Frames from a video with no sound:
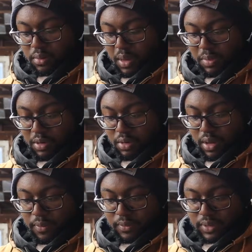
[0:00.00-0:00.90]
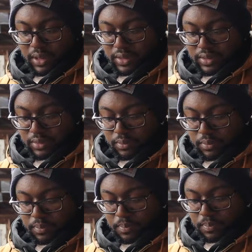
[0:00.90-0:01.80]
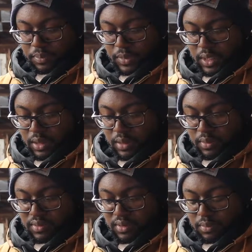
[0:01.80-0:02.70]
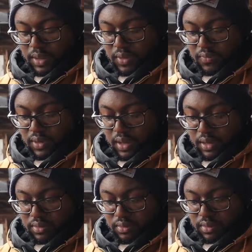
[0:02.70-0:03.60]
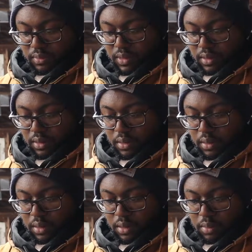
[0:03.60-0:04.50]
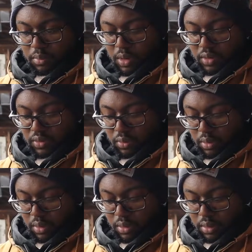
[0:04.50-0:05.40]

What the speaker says: Maybe it'll help with like some NVH or something. I'm not sure.